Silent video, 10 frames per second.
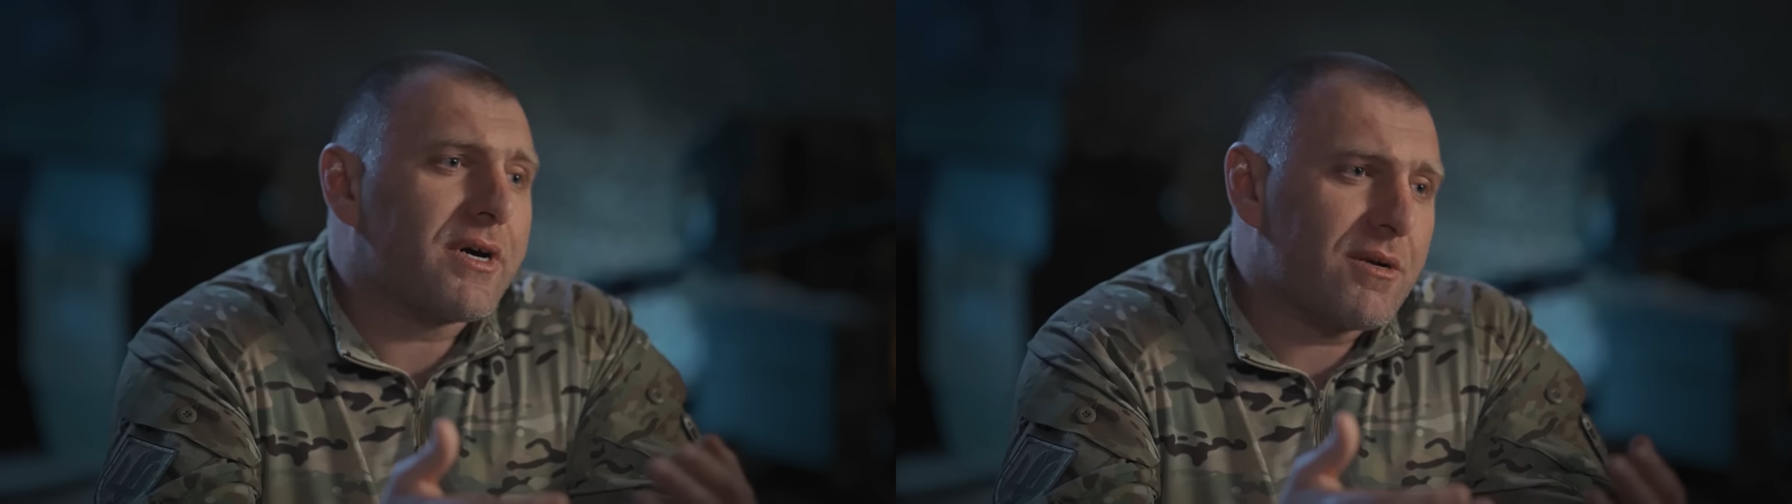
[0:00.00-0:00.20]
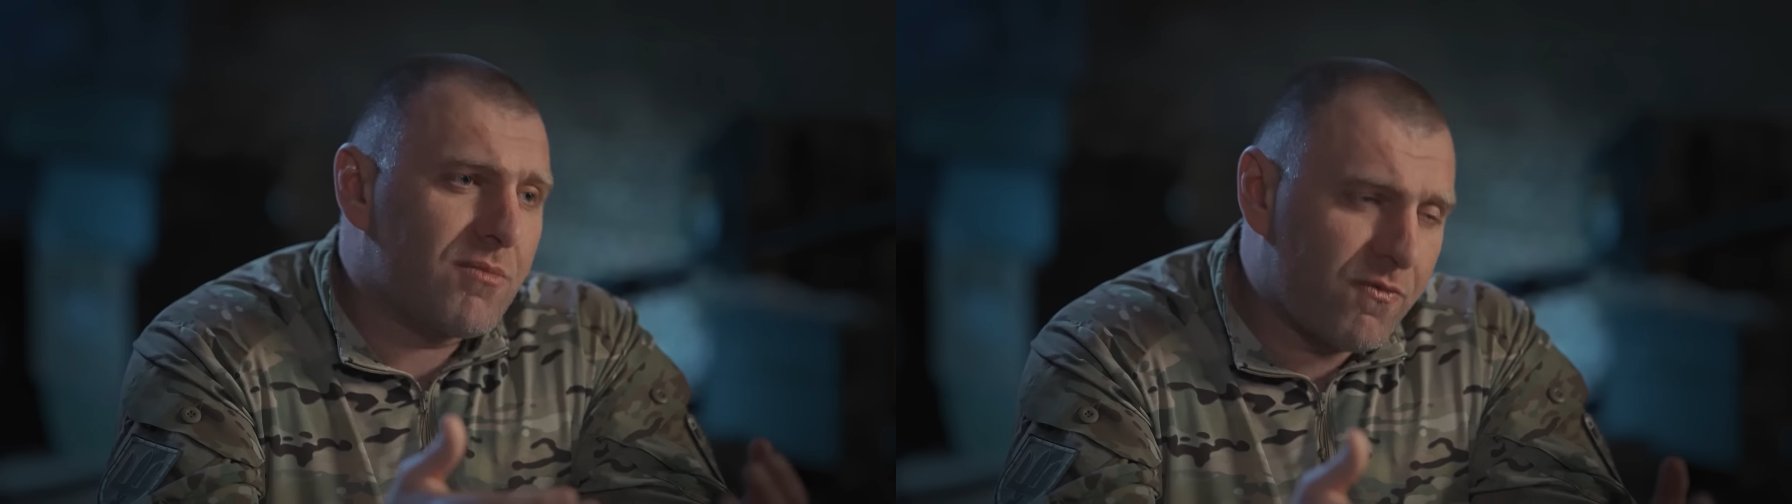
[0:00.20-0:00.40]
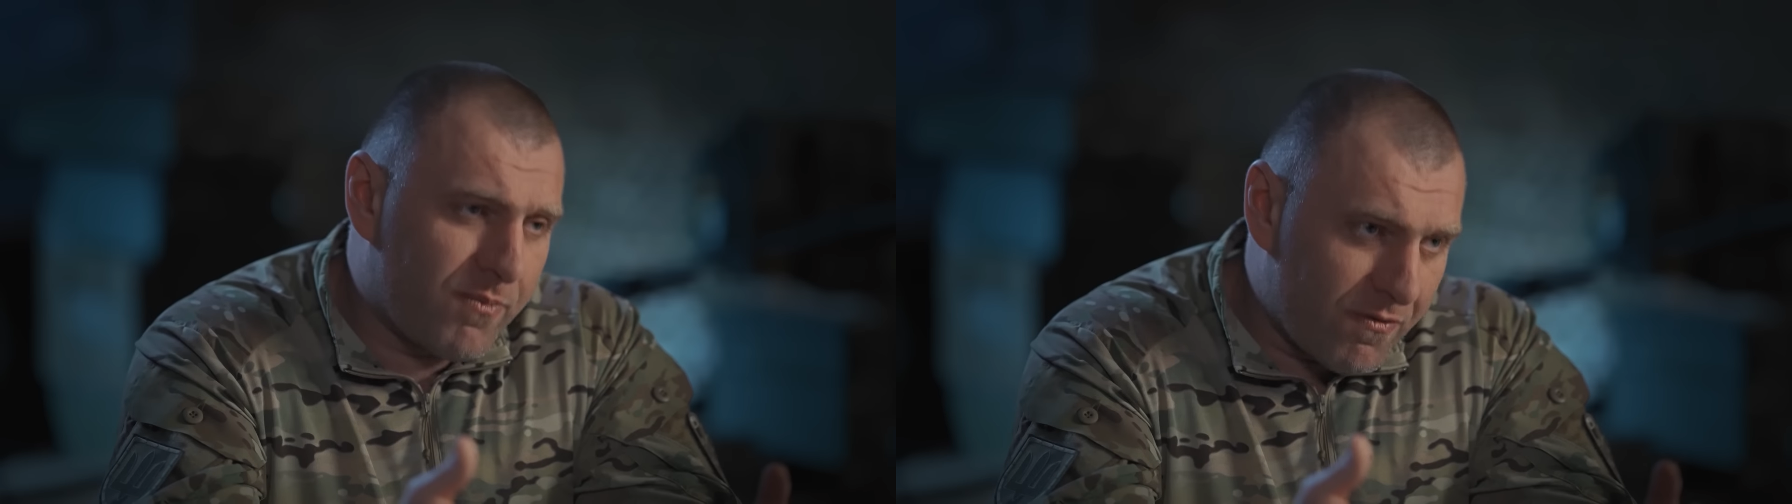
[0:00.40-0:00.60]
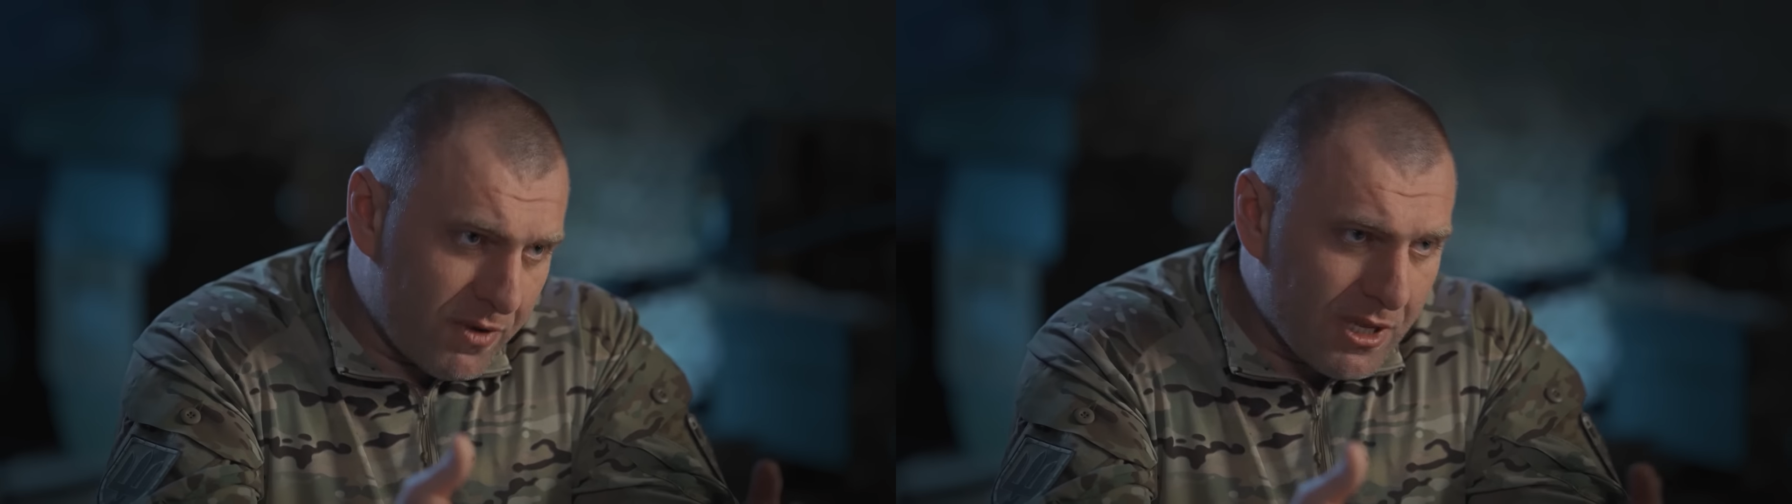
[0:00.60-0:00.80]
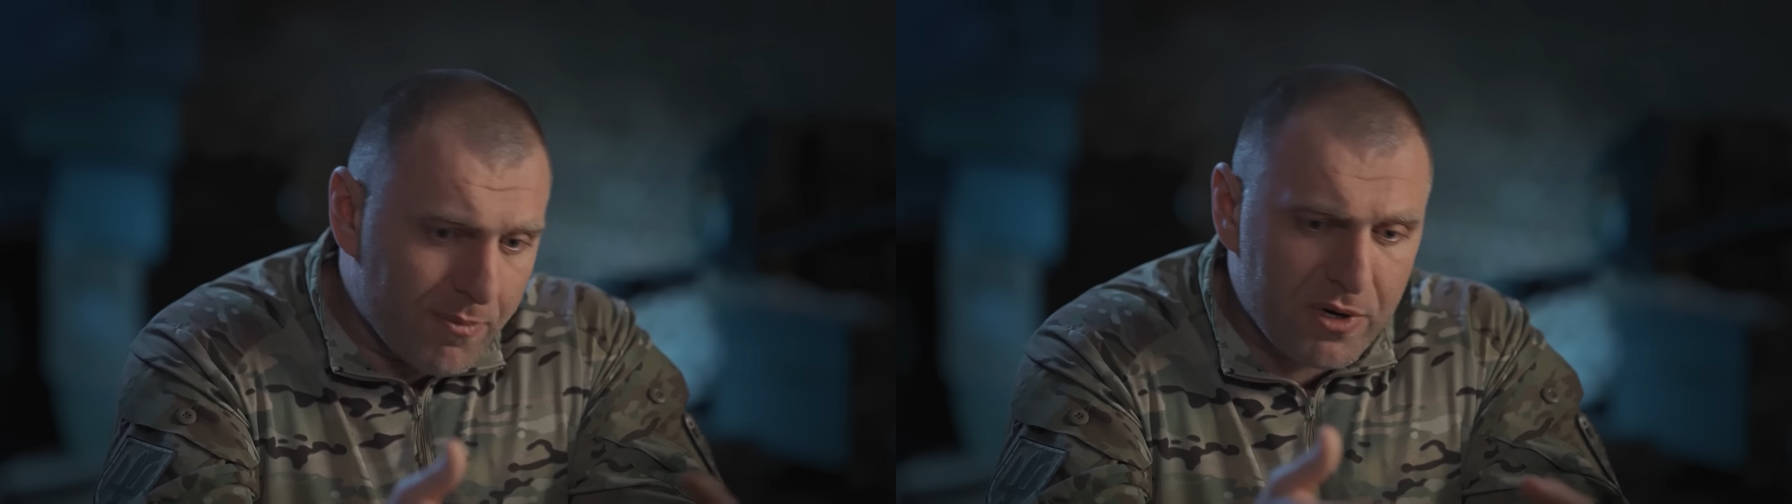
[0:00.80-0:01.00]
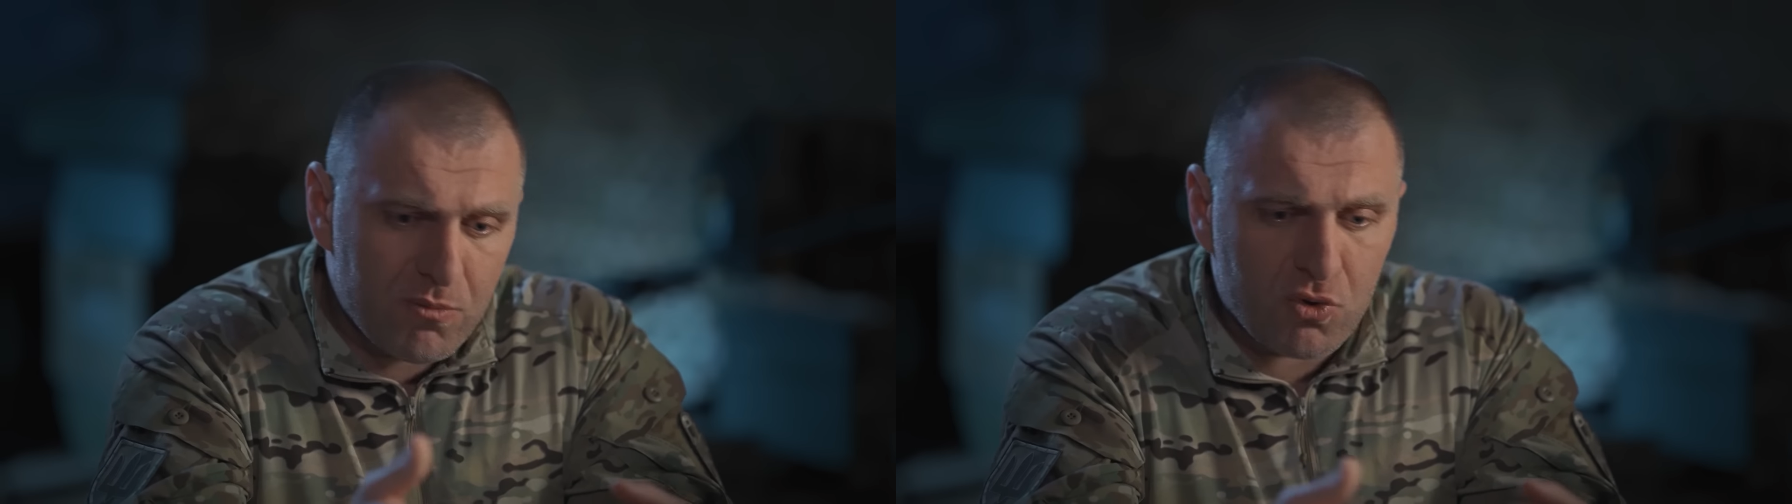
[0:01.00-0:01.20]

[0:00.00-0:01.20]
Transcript: FPV drones,